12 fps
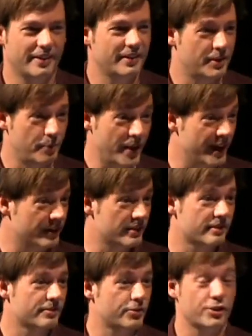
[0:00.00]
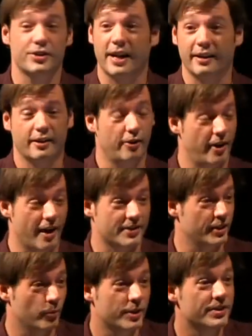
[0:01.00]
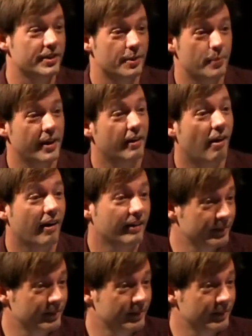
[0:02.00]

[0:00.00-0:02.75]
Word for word: It depends. Just out of curiosity, what does it depend on?